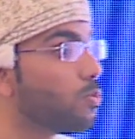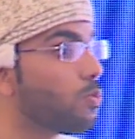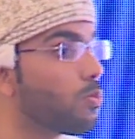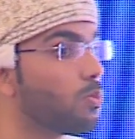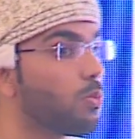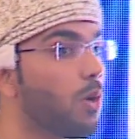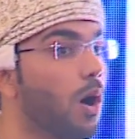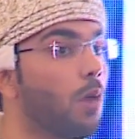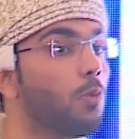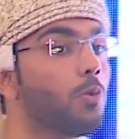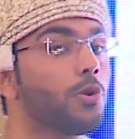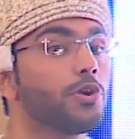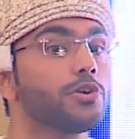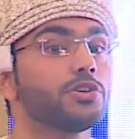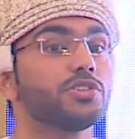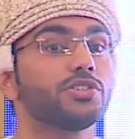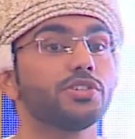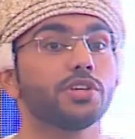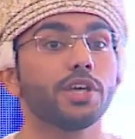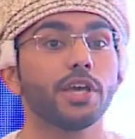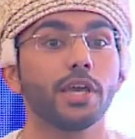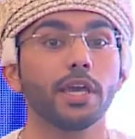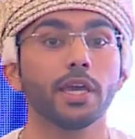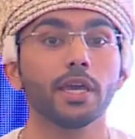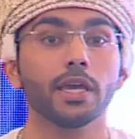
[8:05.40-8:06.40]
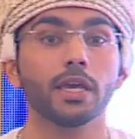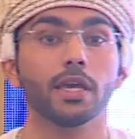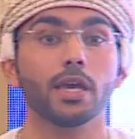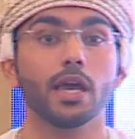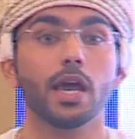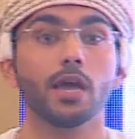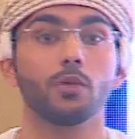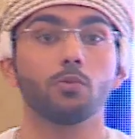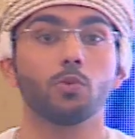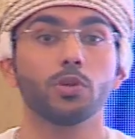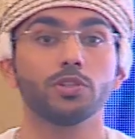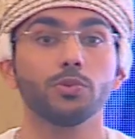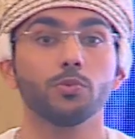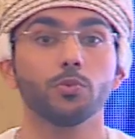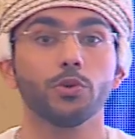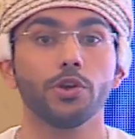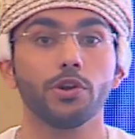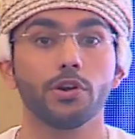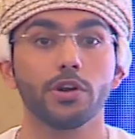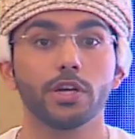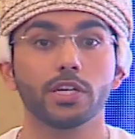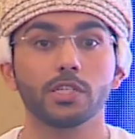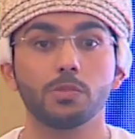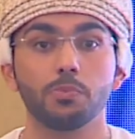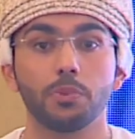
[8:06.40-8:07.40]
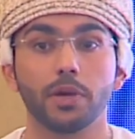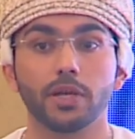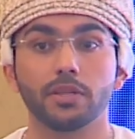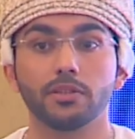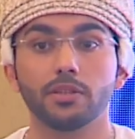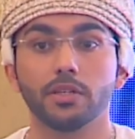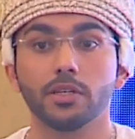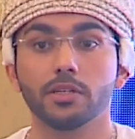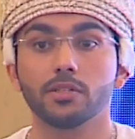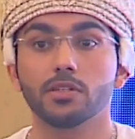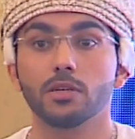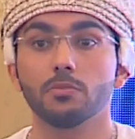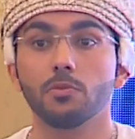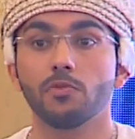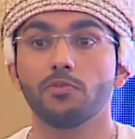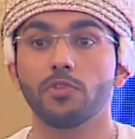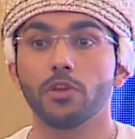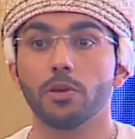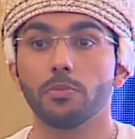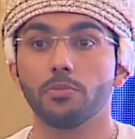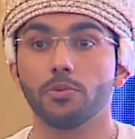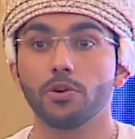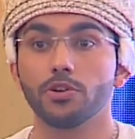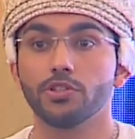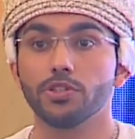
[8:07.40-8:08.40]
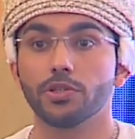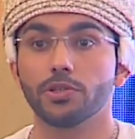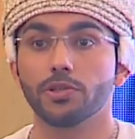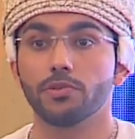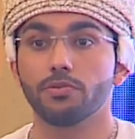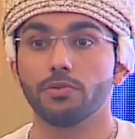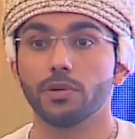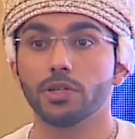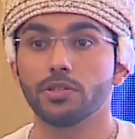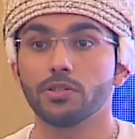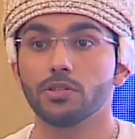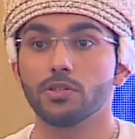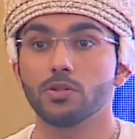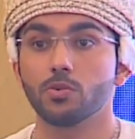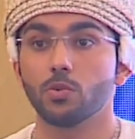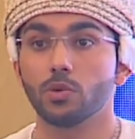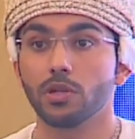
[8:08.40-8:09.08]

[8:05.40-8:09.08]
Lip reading: What we're seeing and what we are expecting, some of the emerging threats.